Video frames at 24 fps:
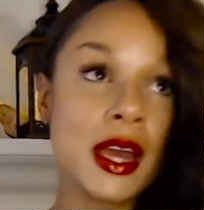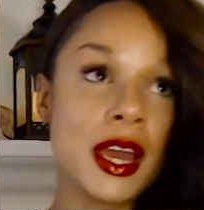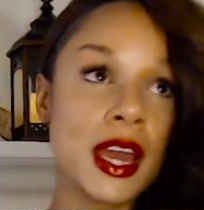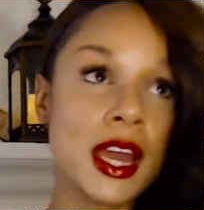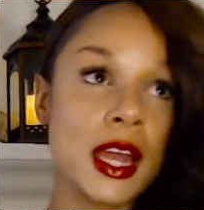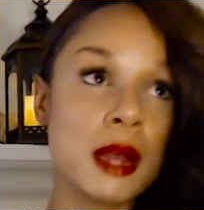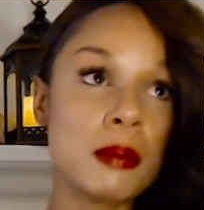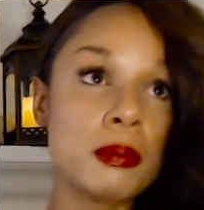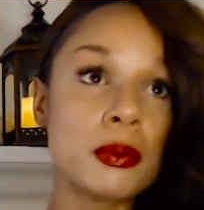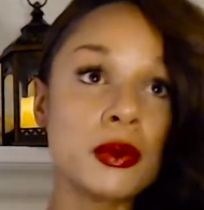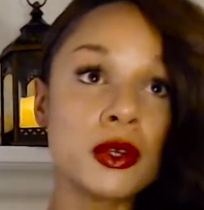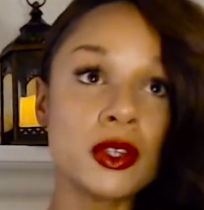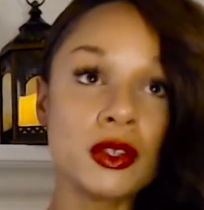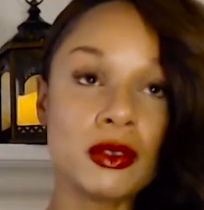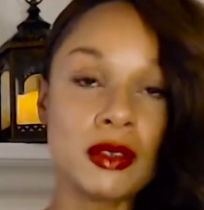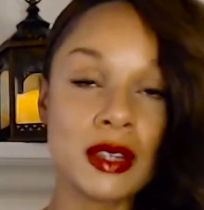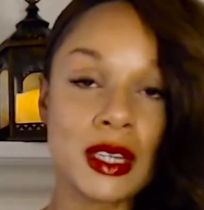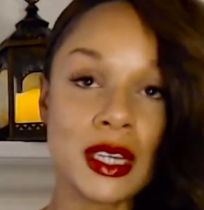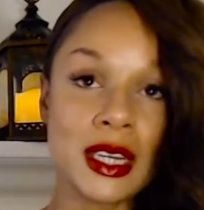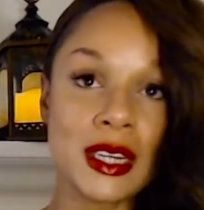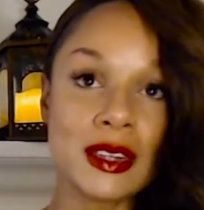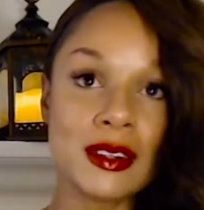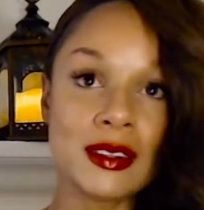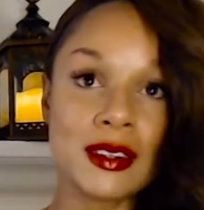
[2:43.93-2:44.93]
April, you
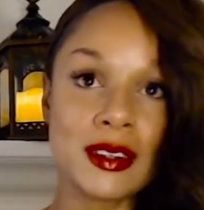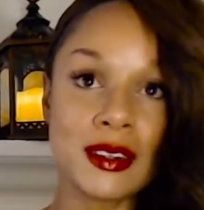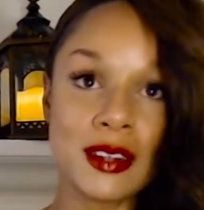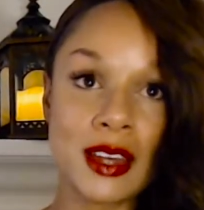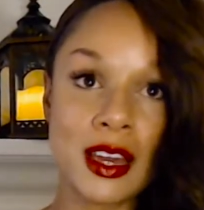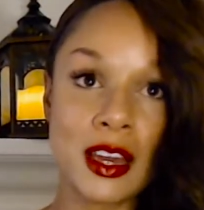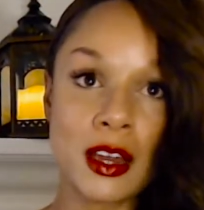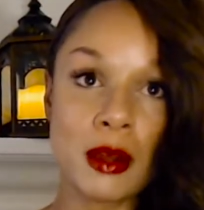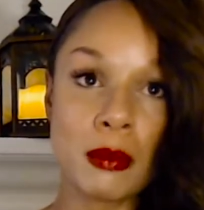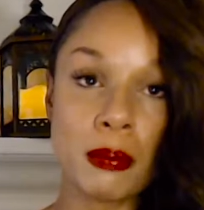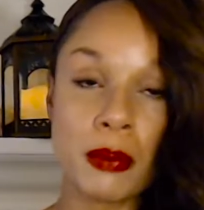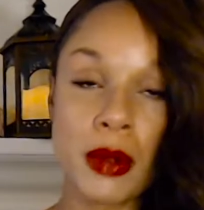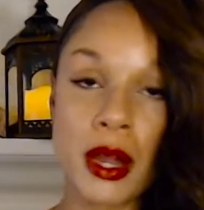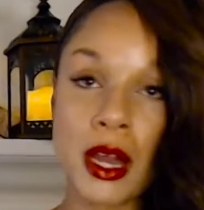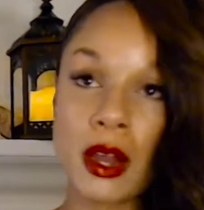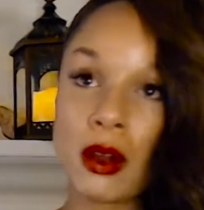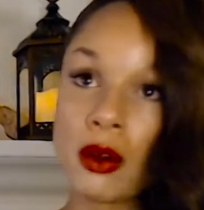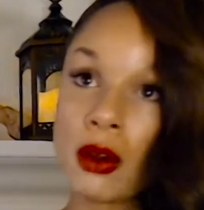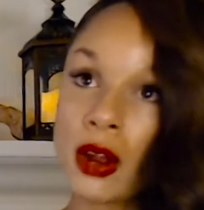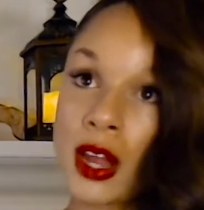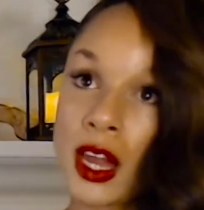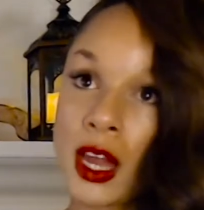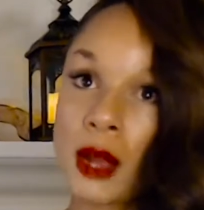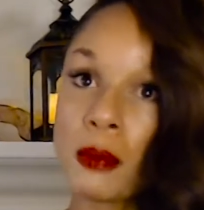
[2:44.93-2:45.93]
need to take a break.
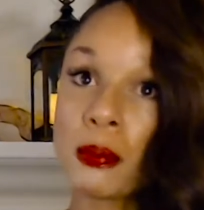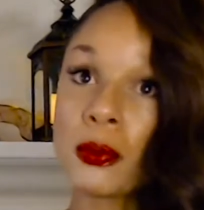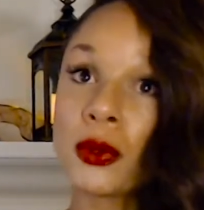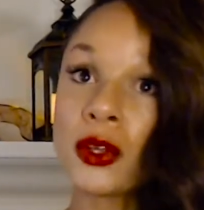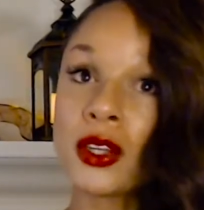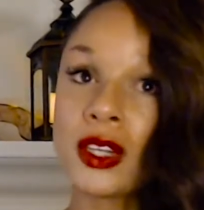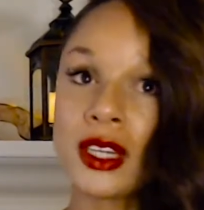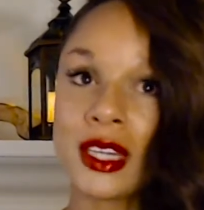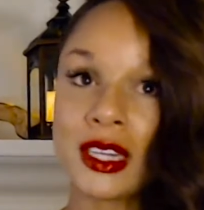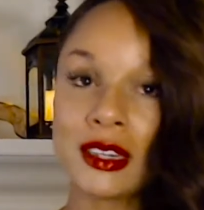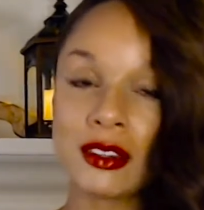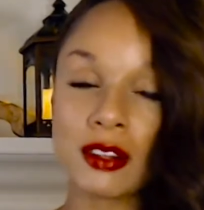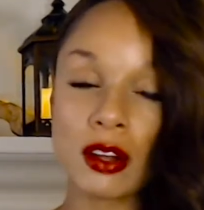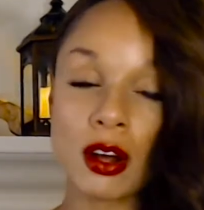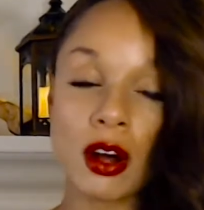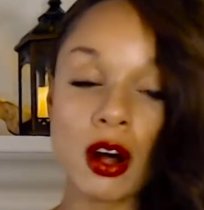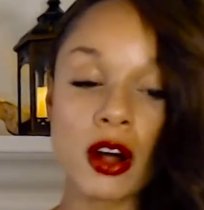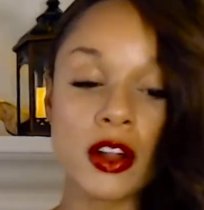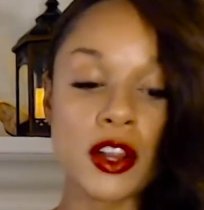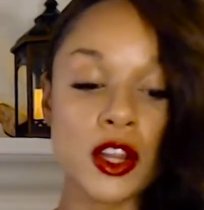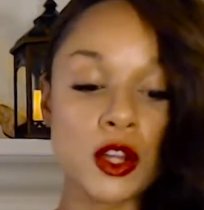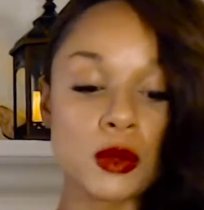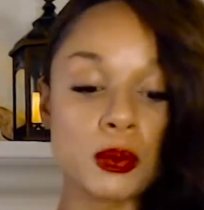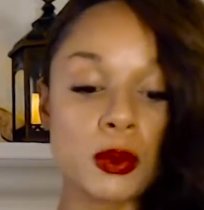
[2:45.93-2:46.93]
Or April, you need to
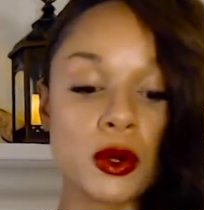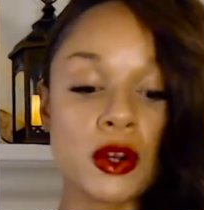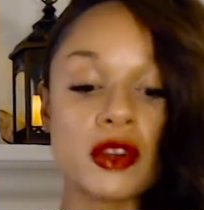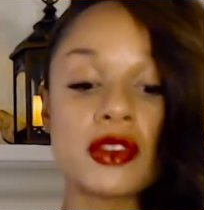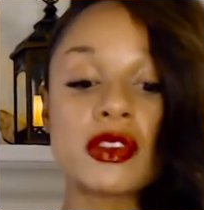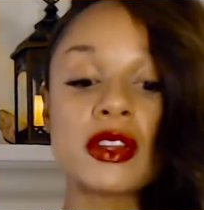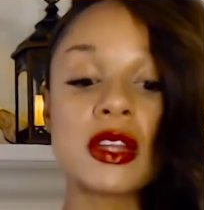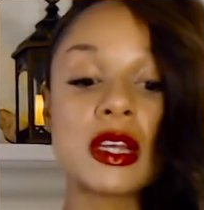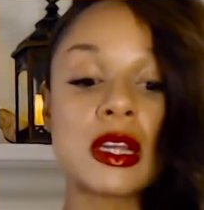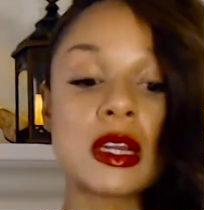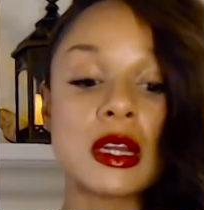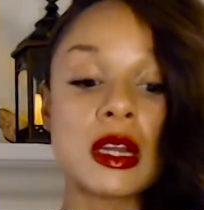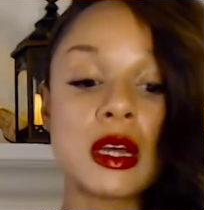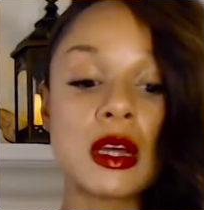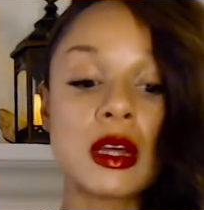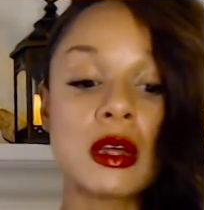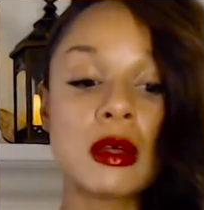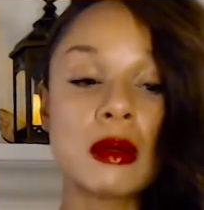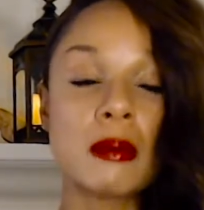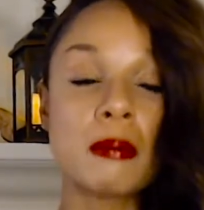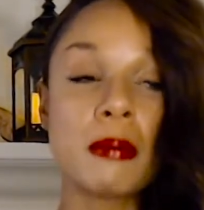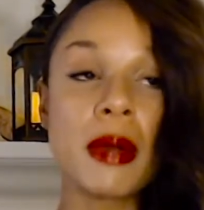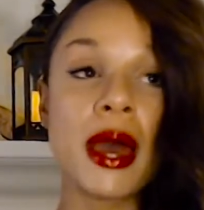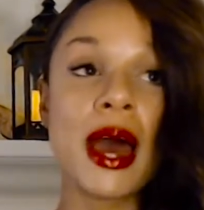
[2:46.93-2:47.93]
call this person
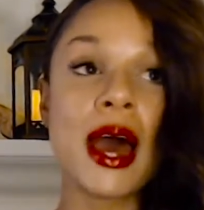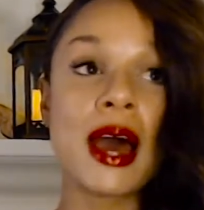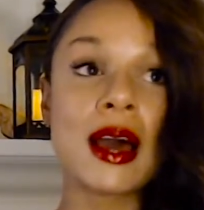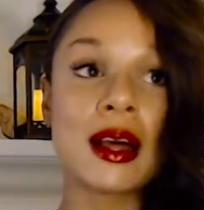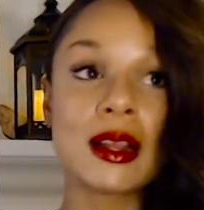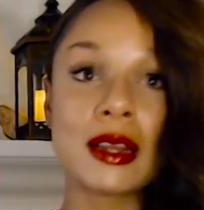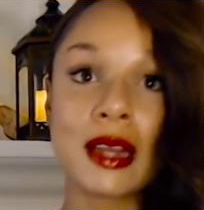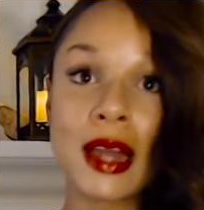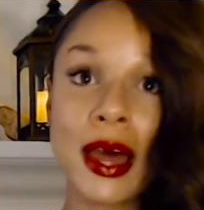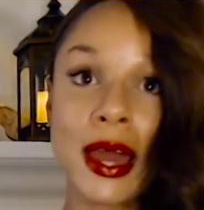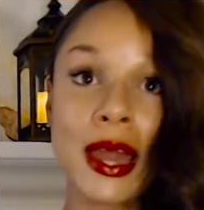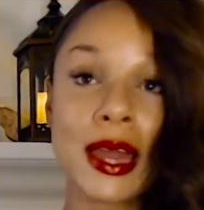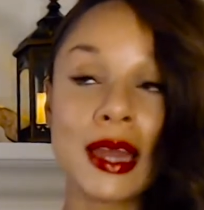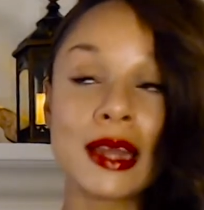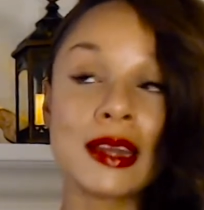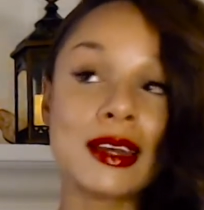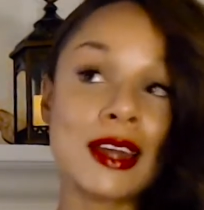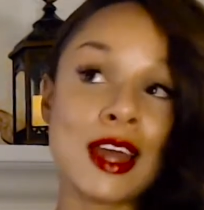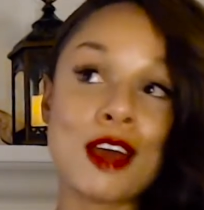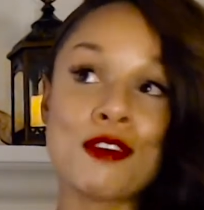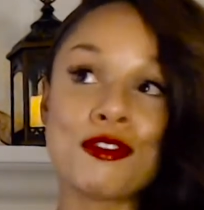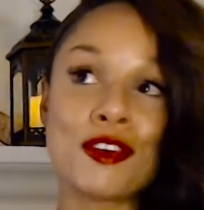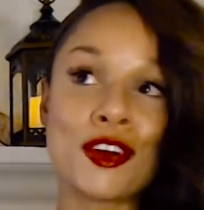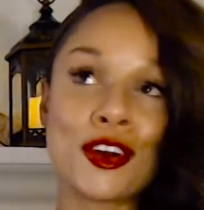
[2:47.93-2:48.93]
back like
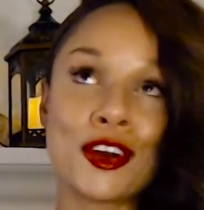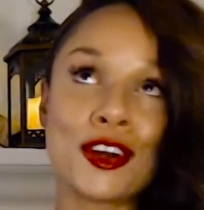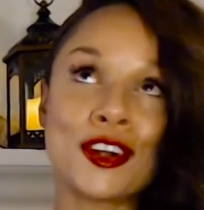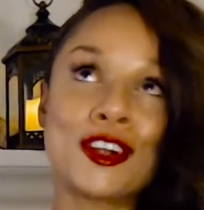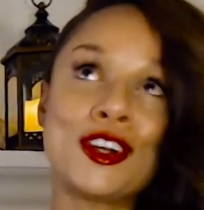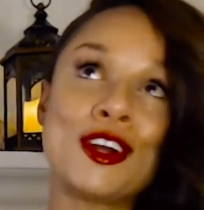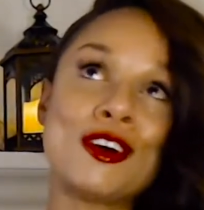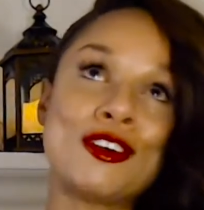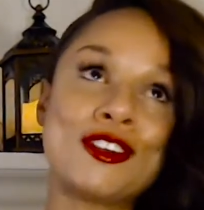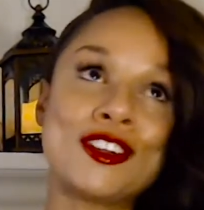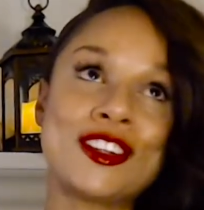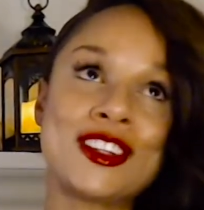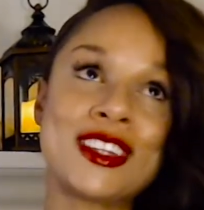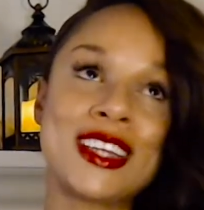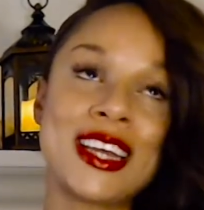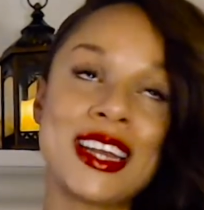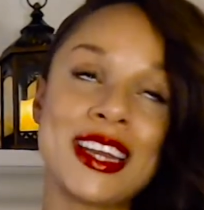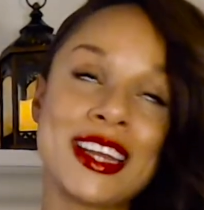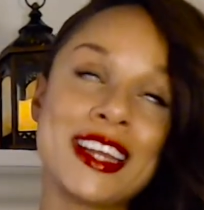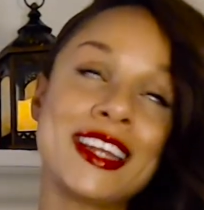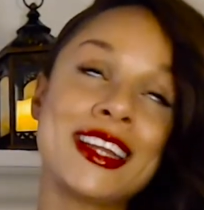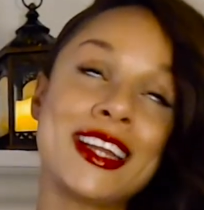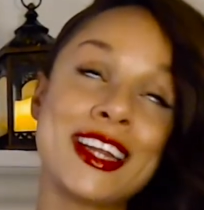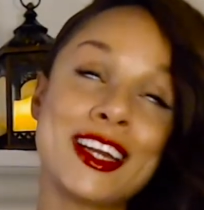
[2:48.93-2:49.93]
never. No, just
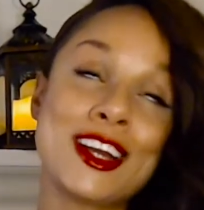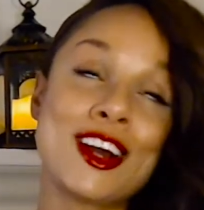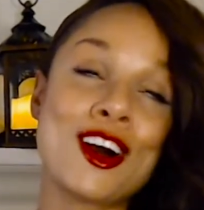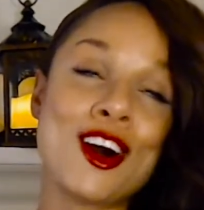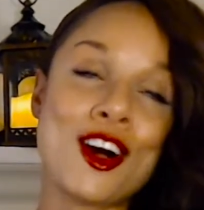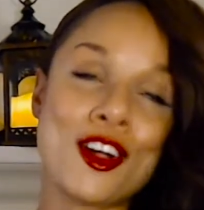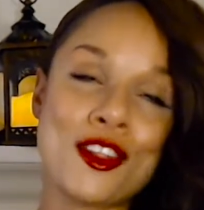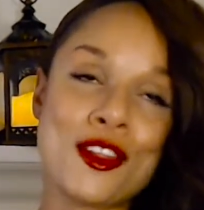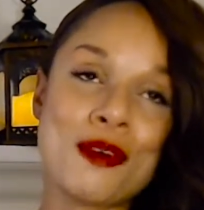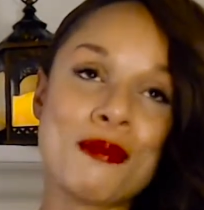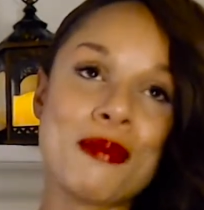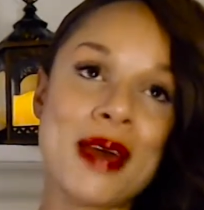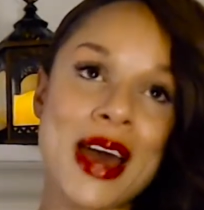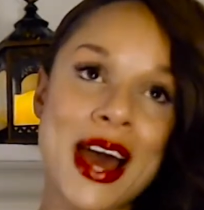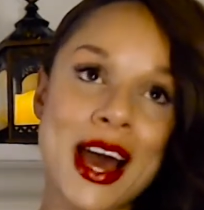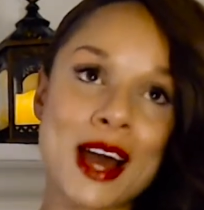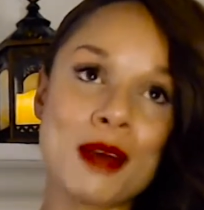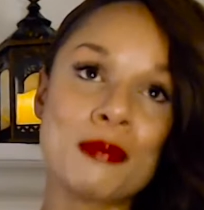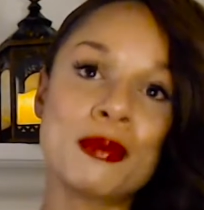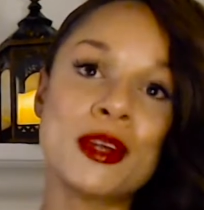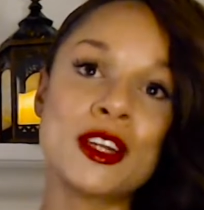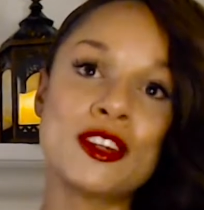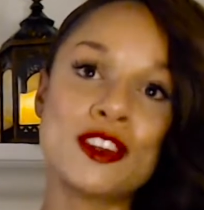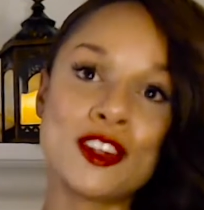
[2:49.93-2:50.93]
kidding. You need to call them
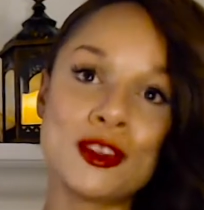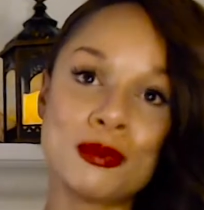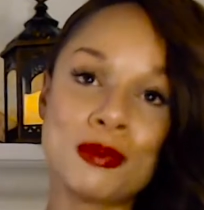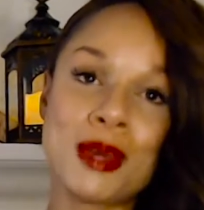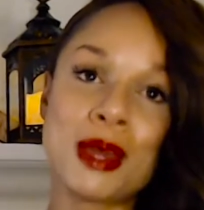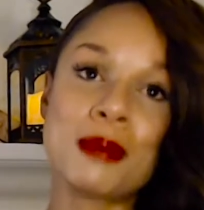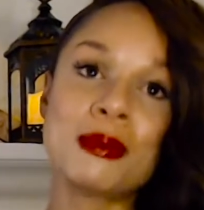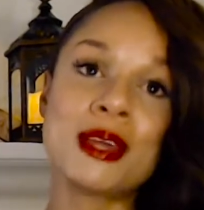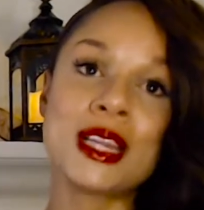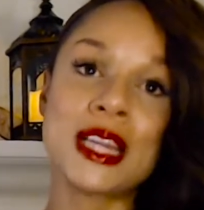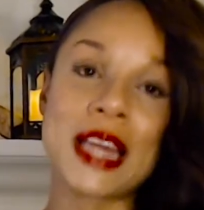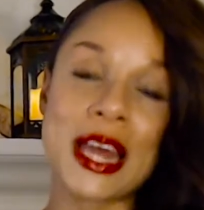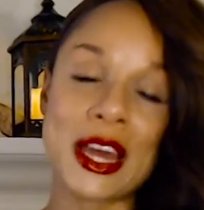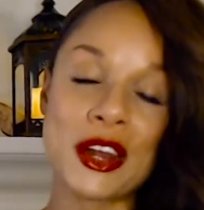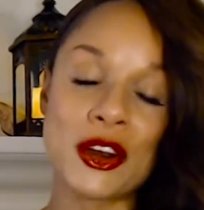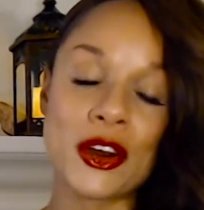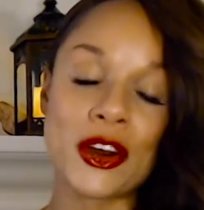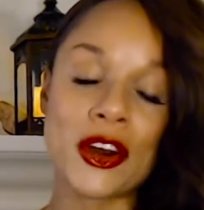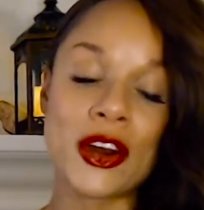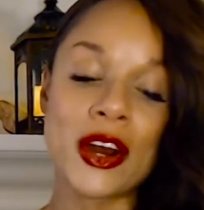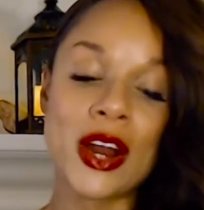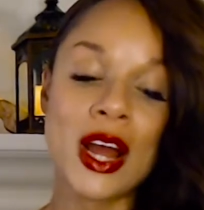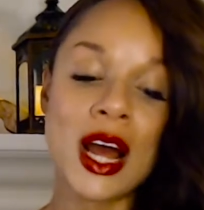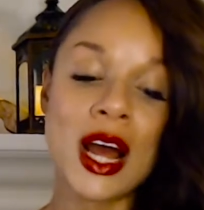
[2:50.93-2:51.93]
back, but just maybe later.